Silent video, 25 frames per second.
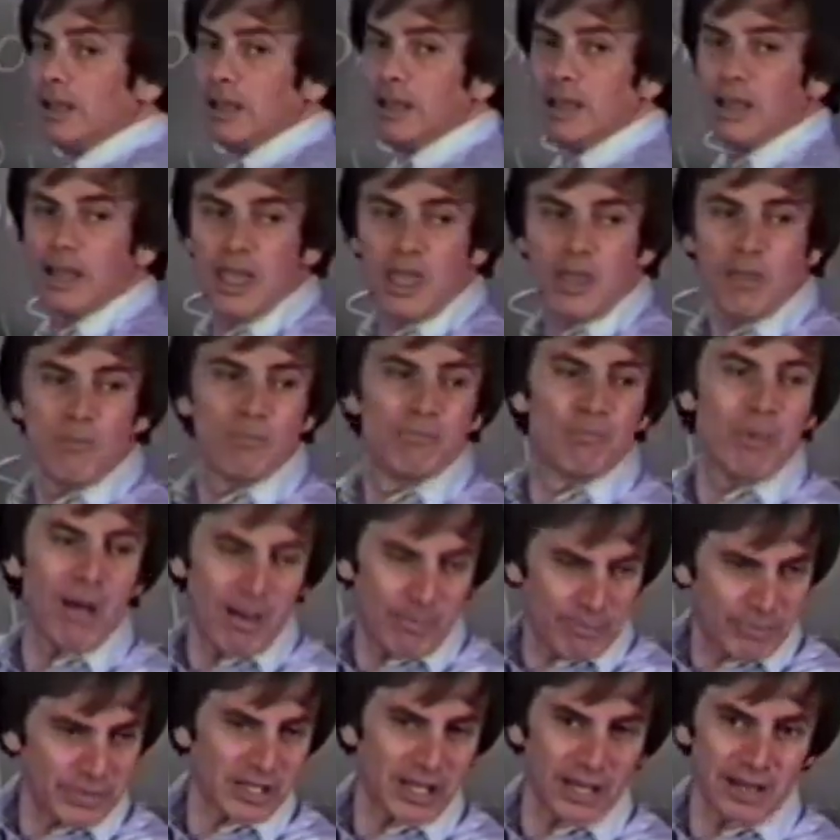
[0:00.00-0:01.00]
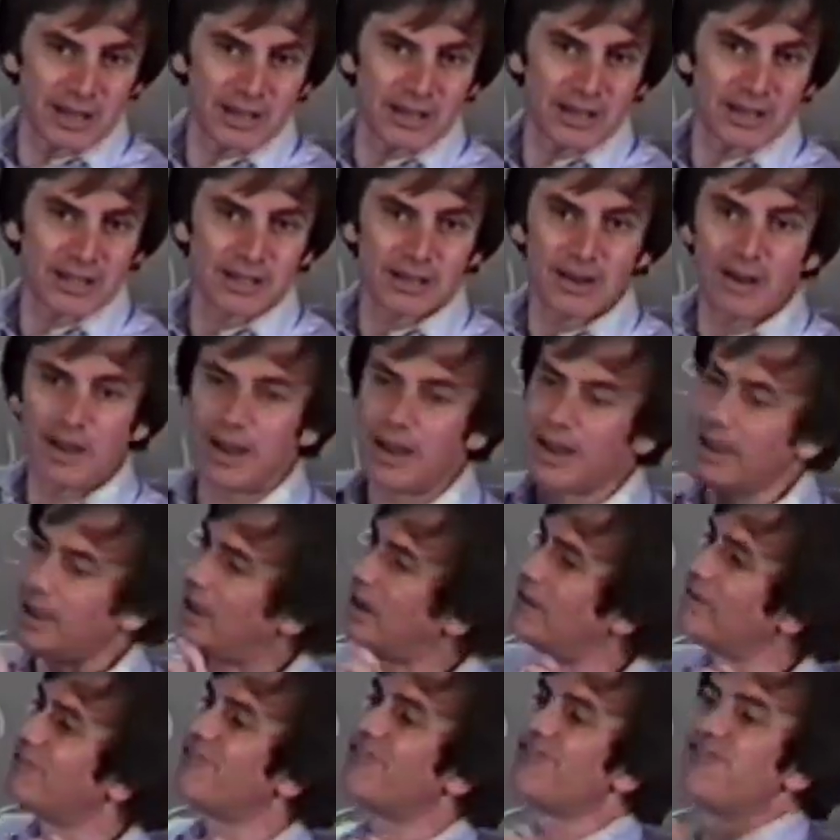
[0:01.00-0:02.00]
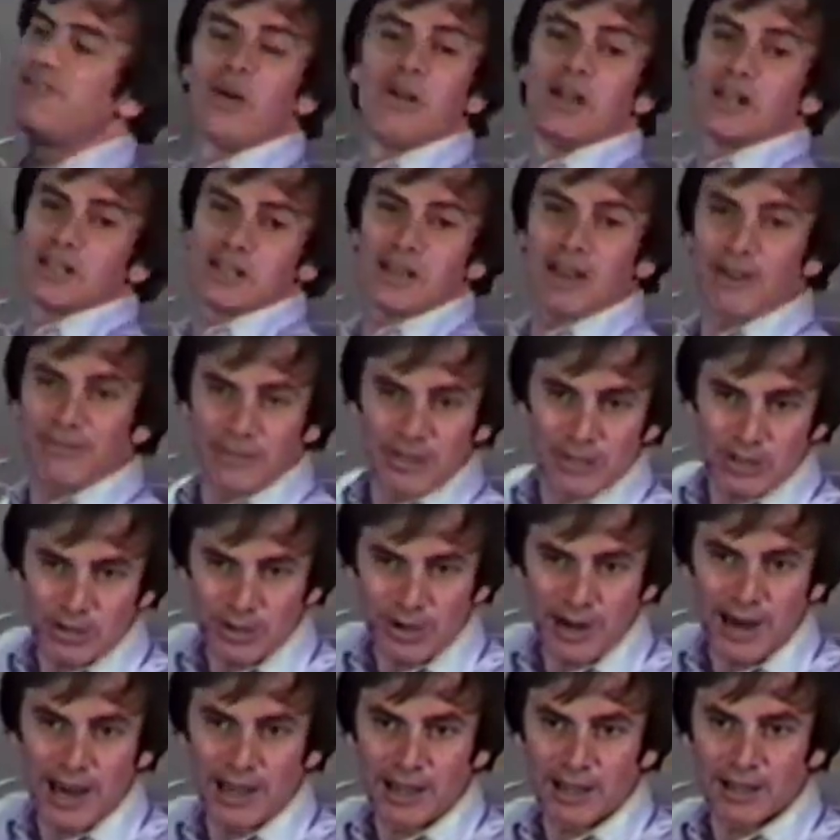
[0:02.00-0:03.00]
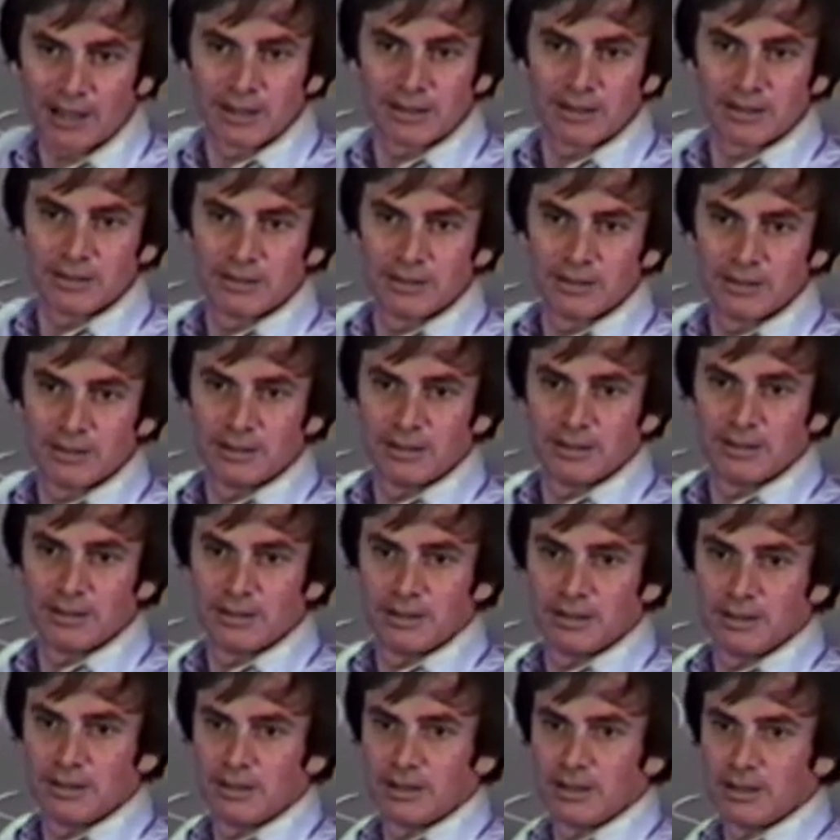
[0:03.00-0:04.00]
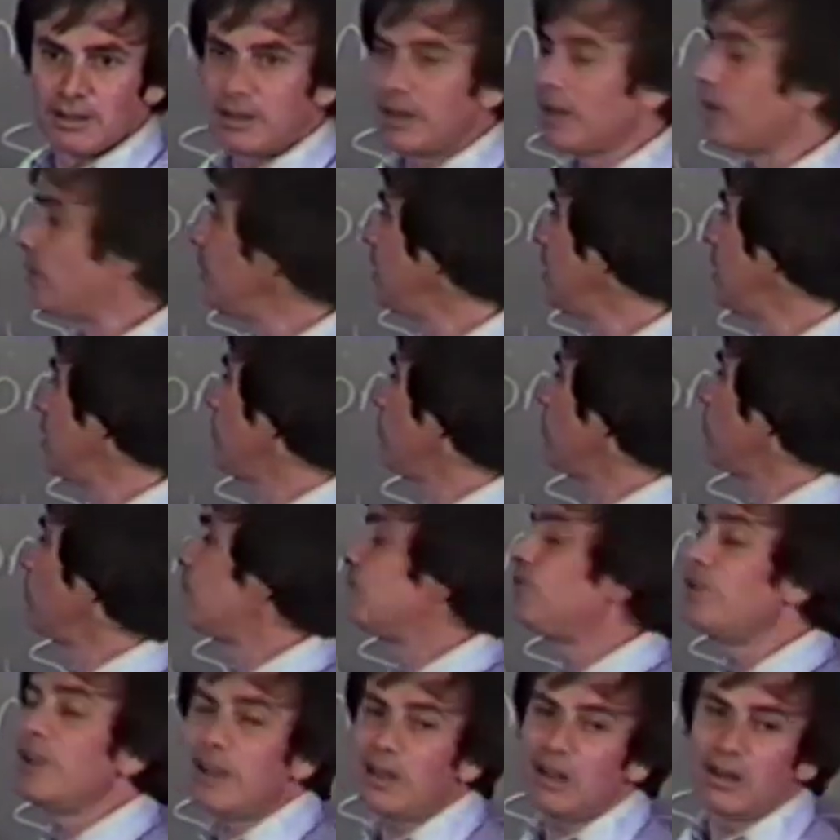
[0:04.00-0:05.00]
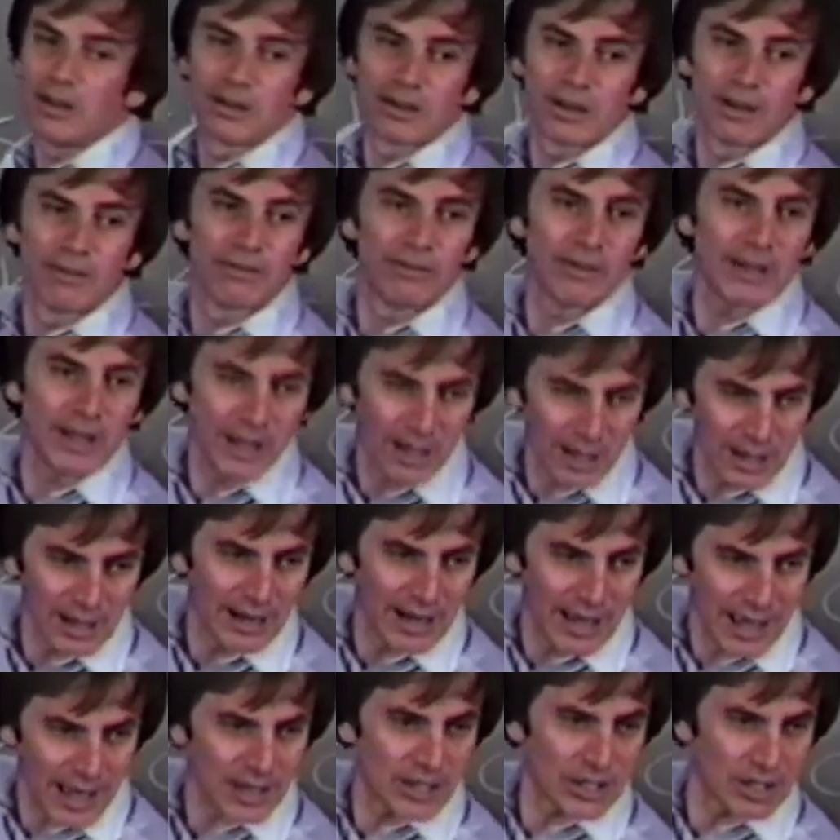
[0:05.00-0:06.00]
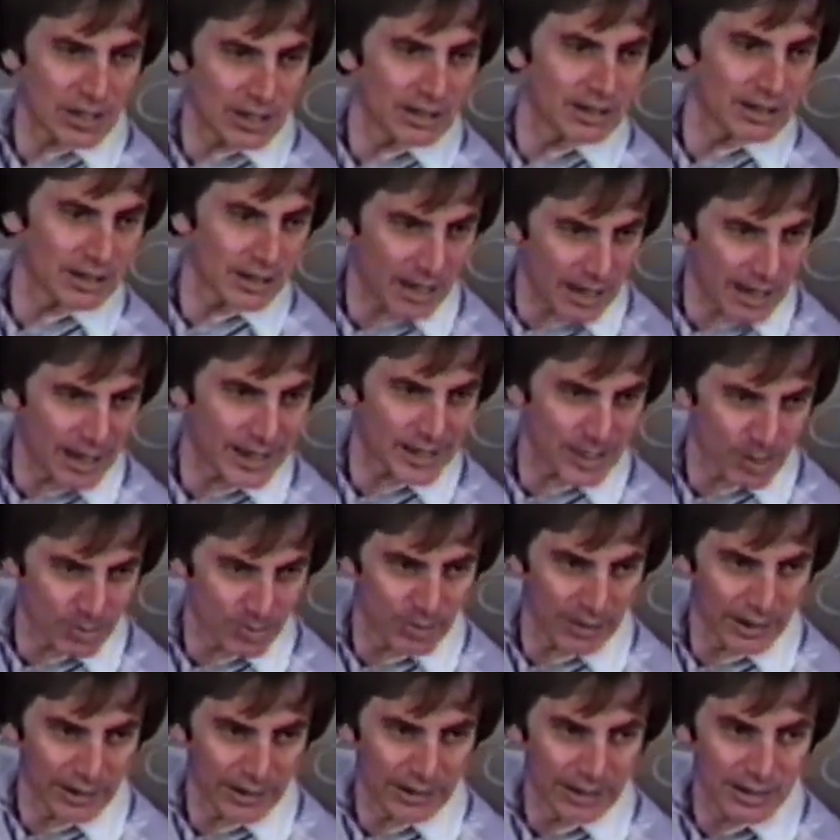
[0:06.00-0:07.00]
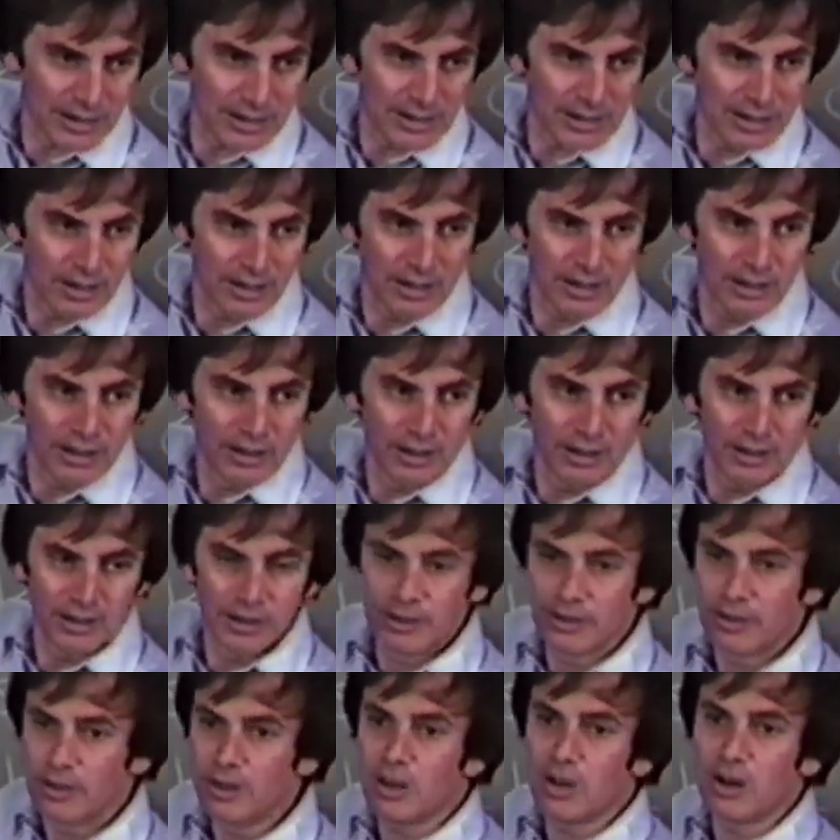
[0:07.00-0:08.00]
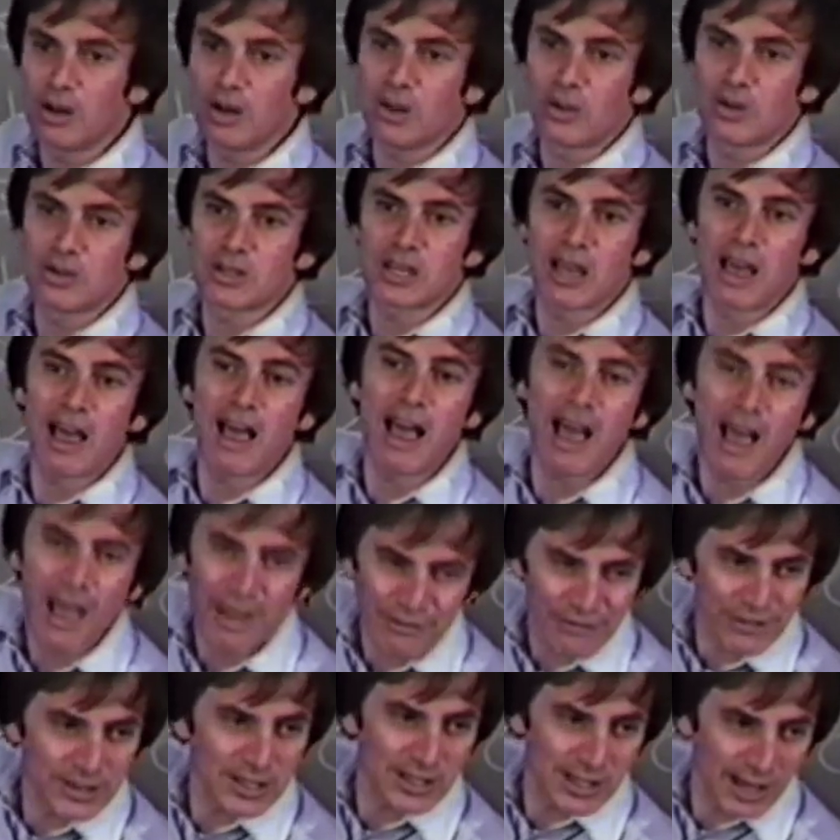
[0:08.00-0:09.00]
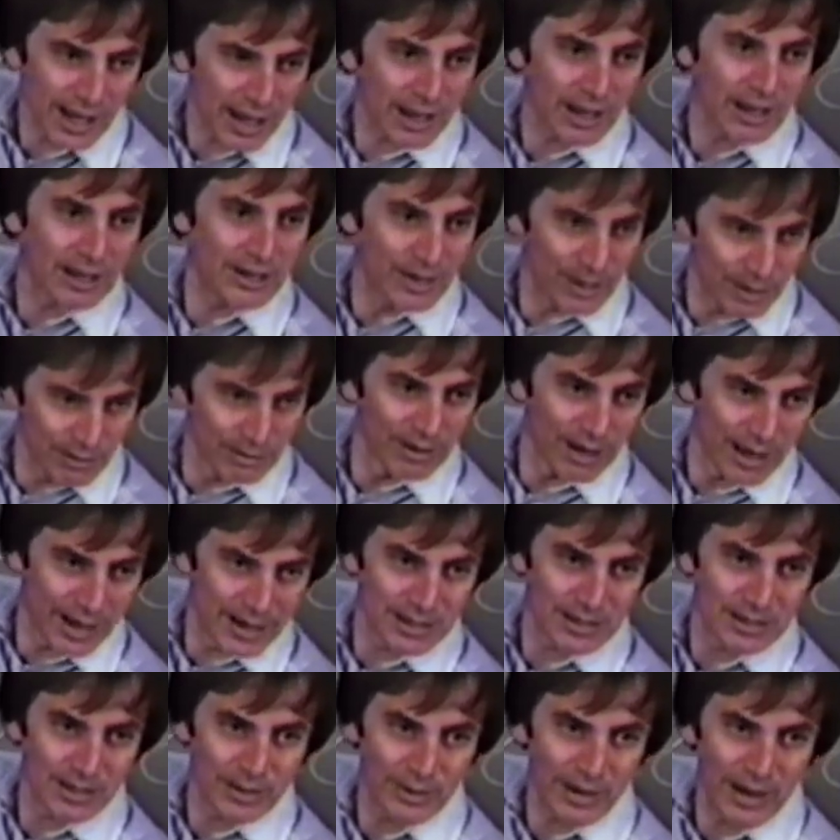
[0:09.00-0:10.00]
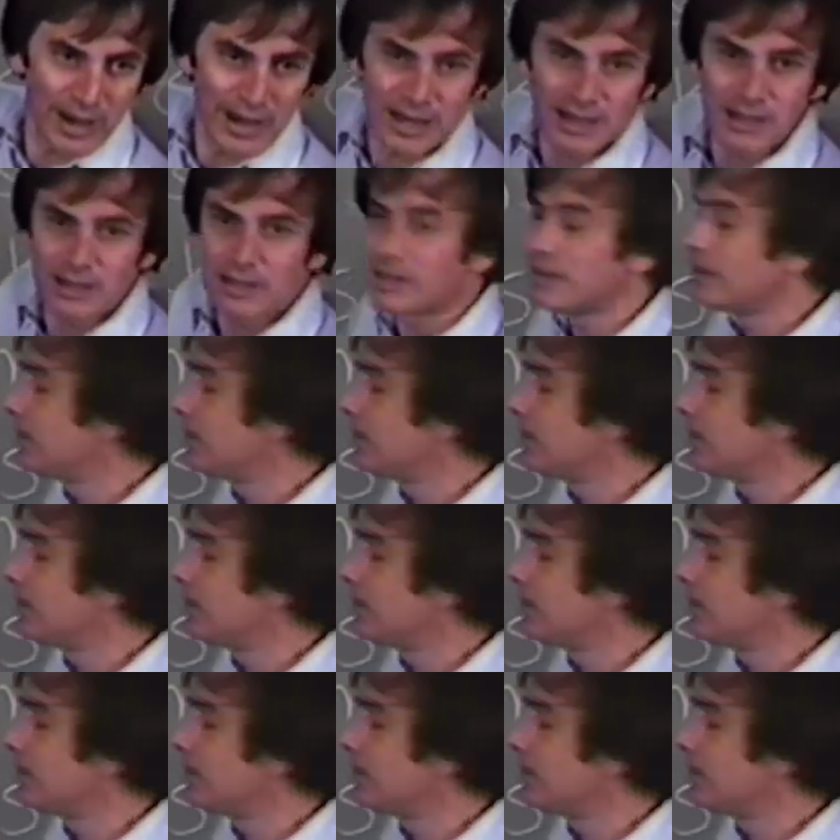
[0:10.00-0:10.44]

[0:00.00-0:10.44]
he bumps into this guy and falls off the track. Now, in a field of international class sprinters, you lose a half a second, you you've lost the race.